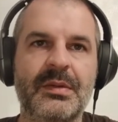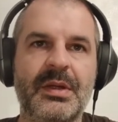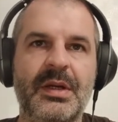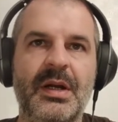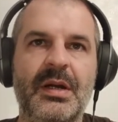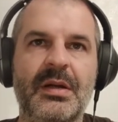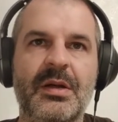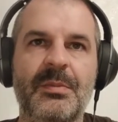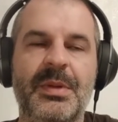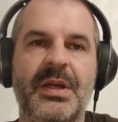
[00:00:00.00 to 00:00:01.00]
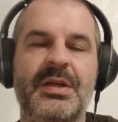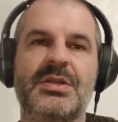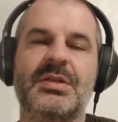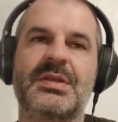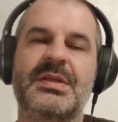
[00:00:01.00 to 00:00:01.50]
there are
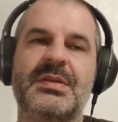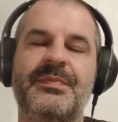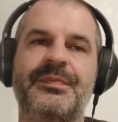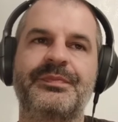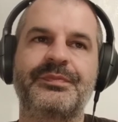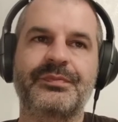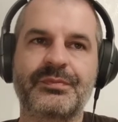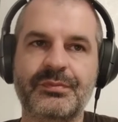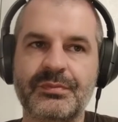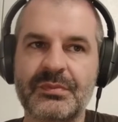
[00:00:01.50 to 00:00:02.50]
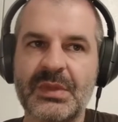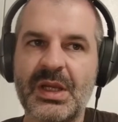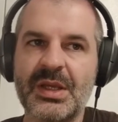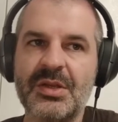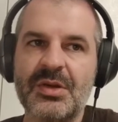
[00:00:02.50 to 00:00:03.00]
complications.
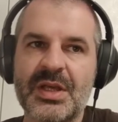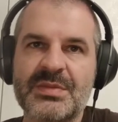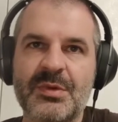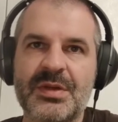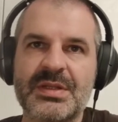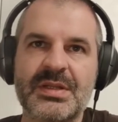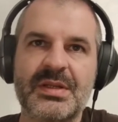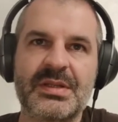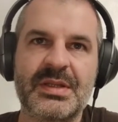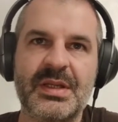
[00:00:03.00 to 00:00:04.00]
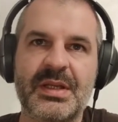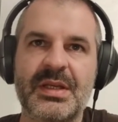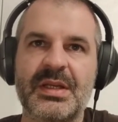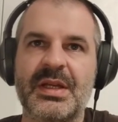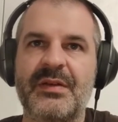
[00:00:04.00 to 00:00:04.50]
You know, a smooth
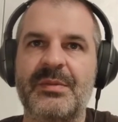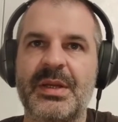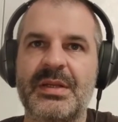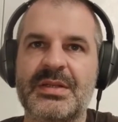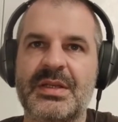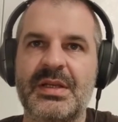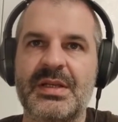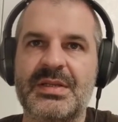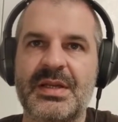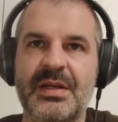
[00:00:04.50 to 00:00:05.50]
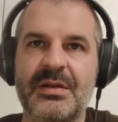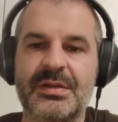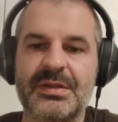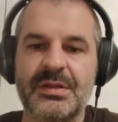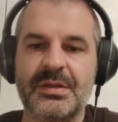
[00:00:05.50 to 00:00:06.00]
C never made a skilled sailor,
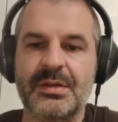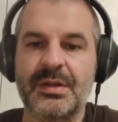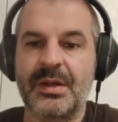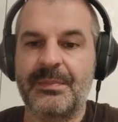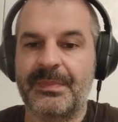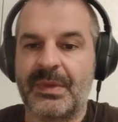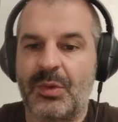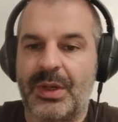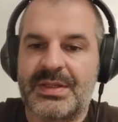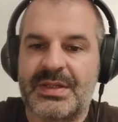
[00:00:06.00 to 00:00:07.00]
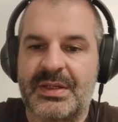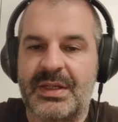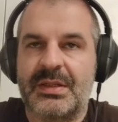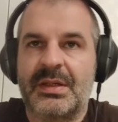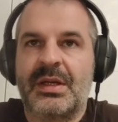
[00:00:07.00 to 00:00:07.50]
so we can say
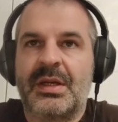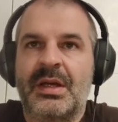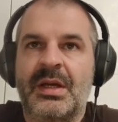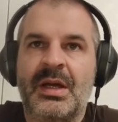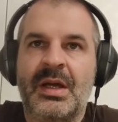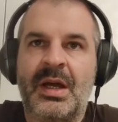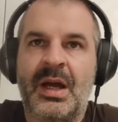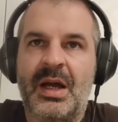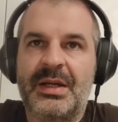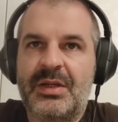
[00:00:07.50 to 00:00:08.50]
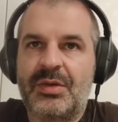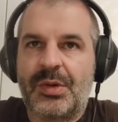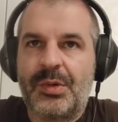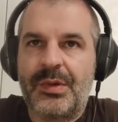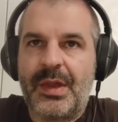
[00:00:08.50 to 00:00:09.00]
that a
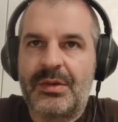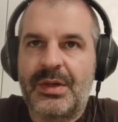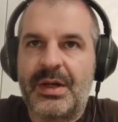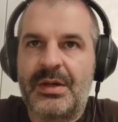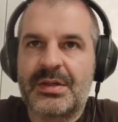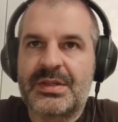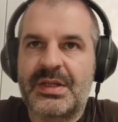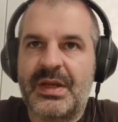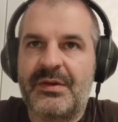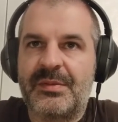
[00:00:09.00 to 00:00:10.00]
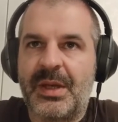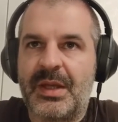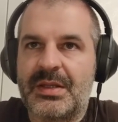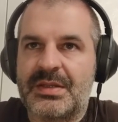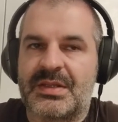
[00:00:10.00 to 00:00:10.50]
network without errors never
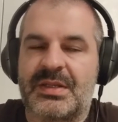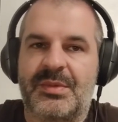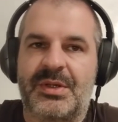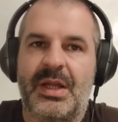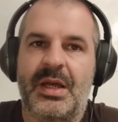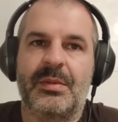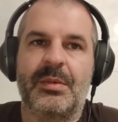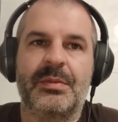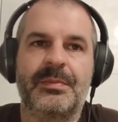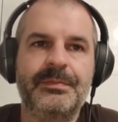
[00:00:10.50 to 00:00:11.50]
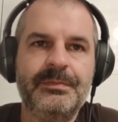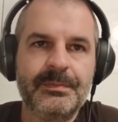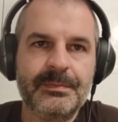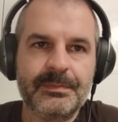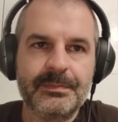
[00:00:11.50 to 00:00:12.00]
made a system reliable.
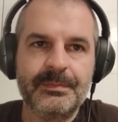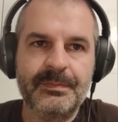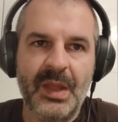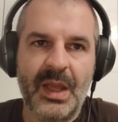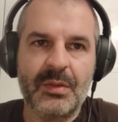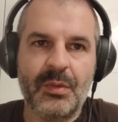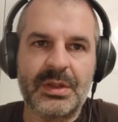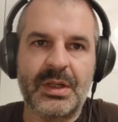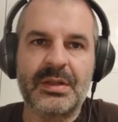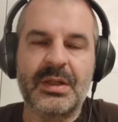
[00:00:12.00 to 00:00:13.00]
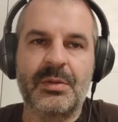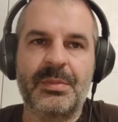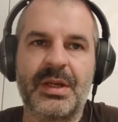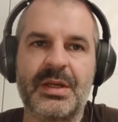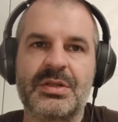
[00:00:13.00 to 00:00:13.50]
And what are the
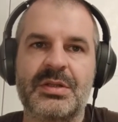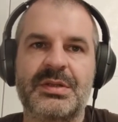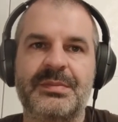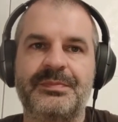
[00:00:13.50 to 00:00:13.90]
complications?